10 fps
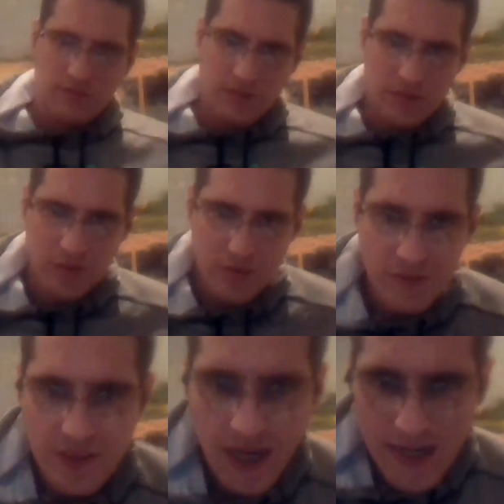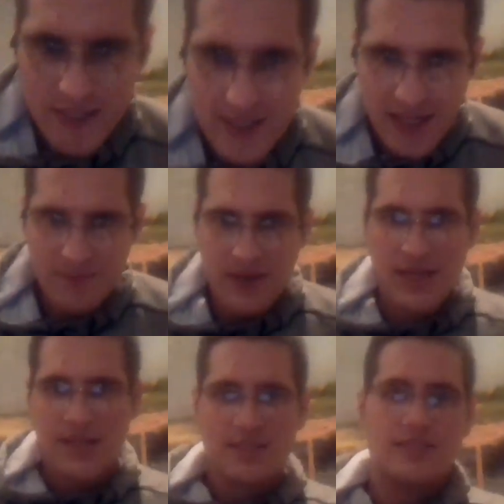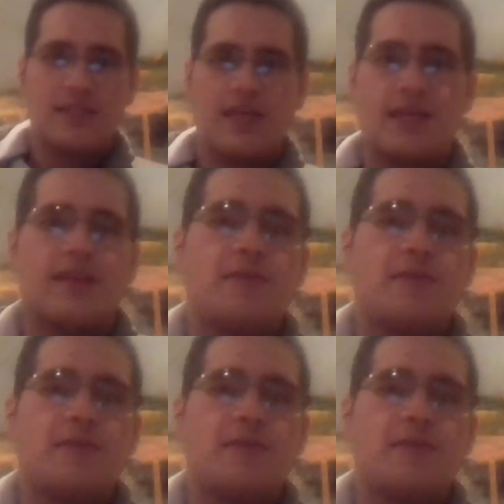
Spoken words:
who kind of stay behind and they